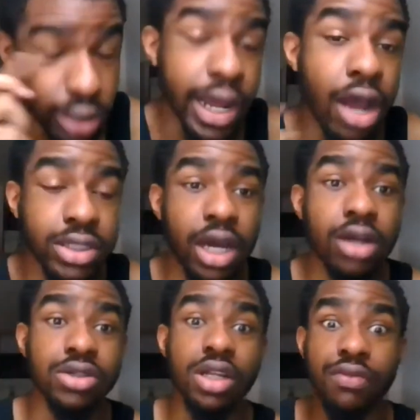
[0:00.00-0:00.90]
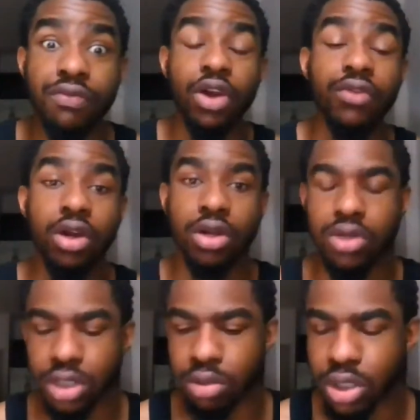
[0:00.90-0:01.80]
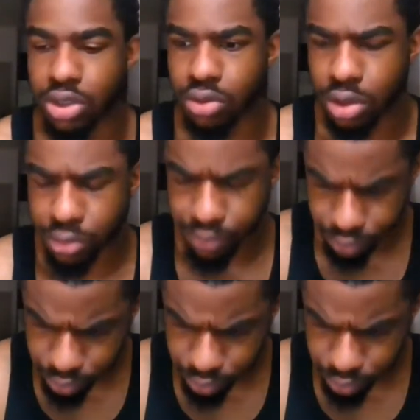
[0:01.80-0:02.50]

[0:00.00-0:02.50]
downtown, so I live very, very close to the metro rail.